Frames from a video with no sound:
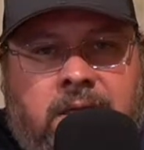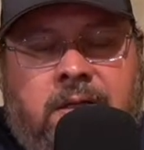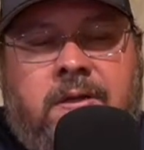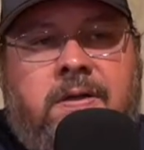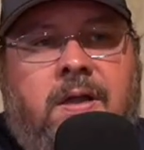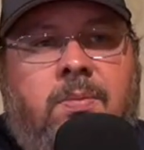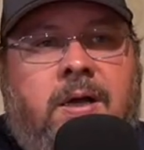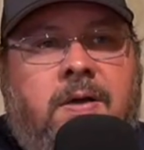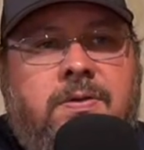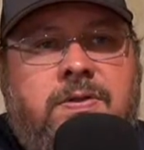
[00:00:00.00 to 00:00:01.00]
the
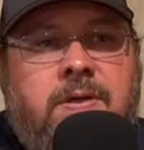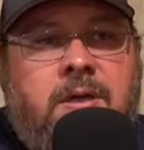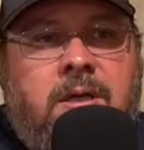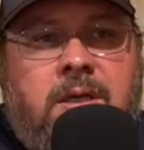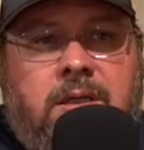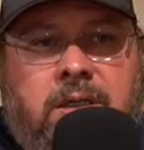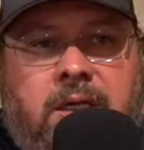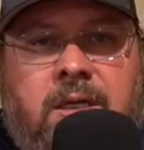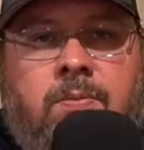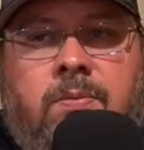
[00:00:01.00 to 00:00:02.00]
clubhouse,
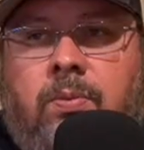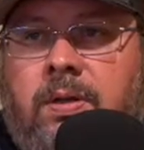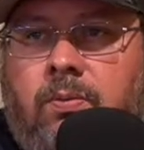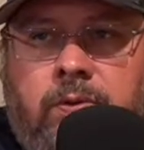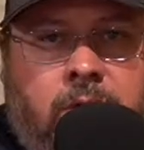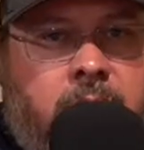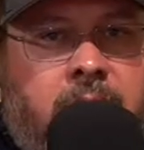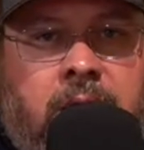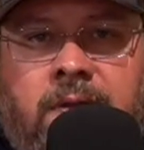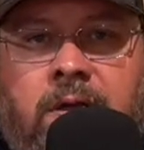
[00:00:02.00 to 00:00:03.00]
get him,
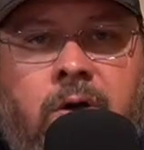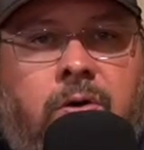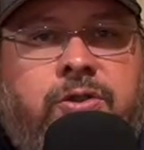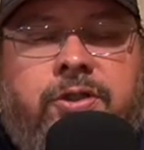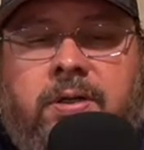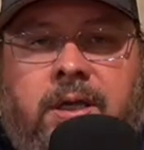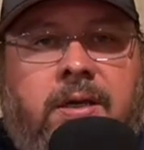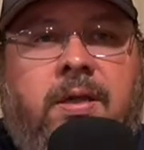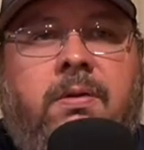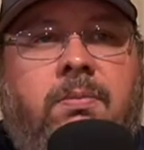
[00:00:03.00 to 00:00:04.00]
in the culture, get
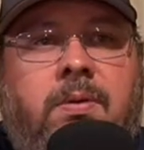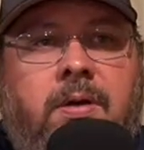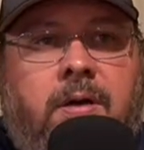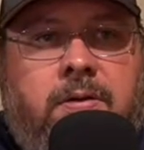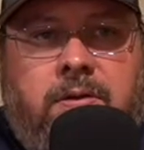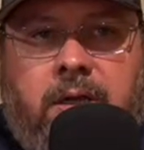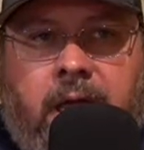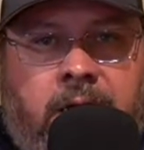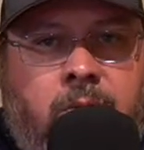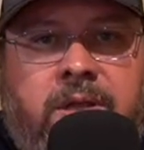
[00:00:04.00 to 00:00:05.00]
him
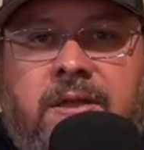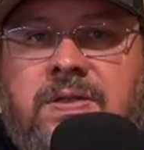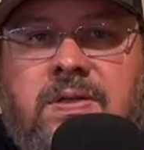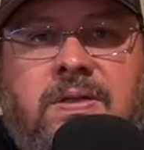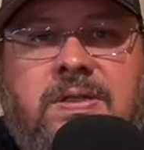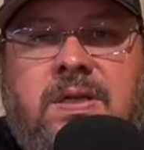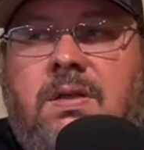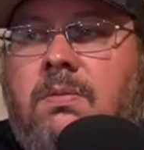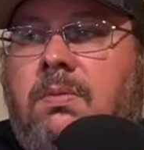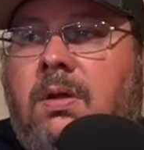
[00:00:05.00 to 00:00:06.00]
acquiesced to the
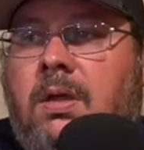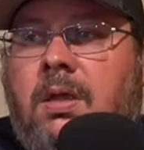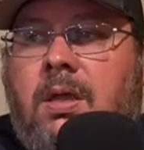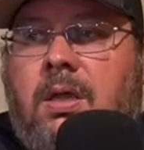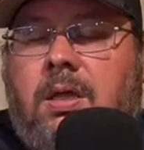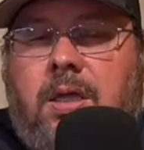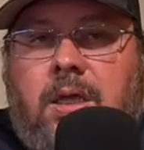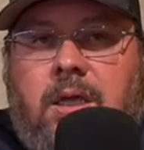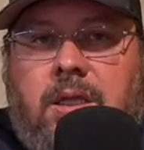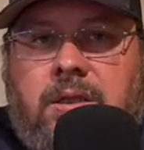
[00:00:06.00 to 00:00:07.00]
team.
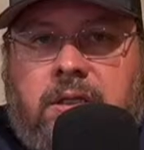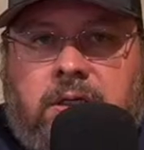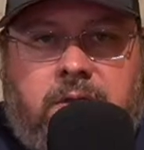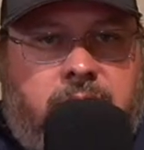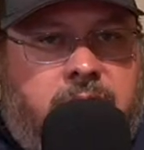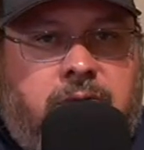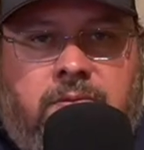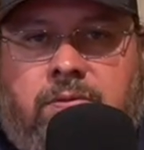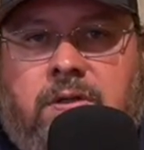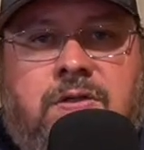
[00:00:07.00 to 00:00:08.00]

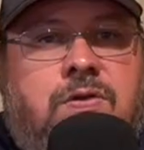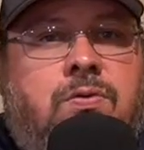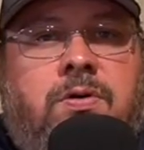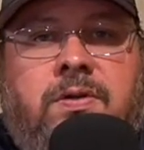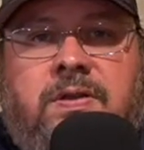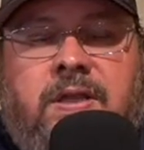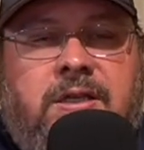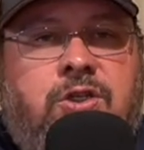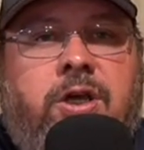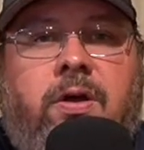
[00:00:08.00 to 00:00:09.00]
The sooner that they
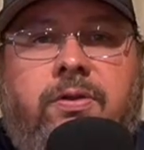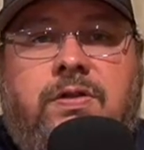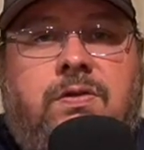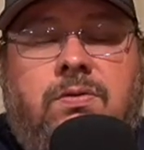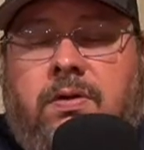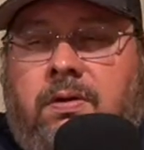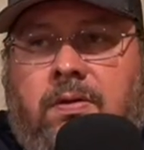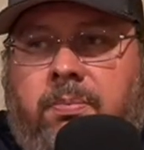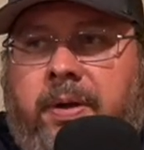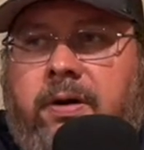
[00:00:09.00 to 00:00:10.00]
gel,
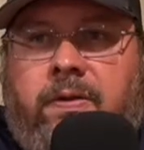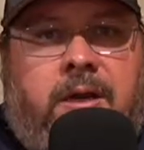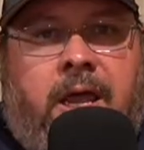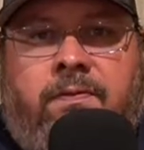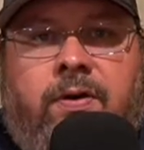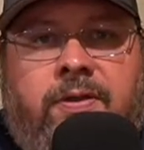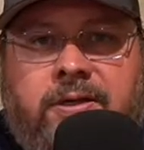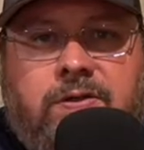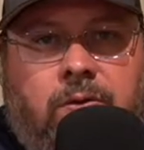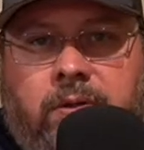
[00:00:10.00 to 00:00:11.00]
the better that
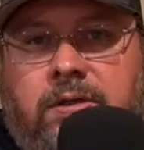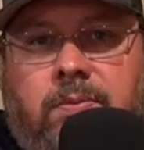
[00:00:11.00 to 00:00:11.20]
everything is going to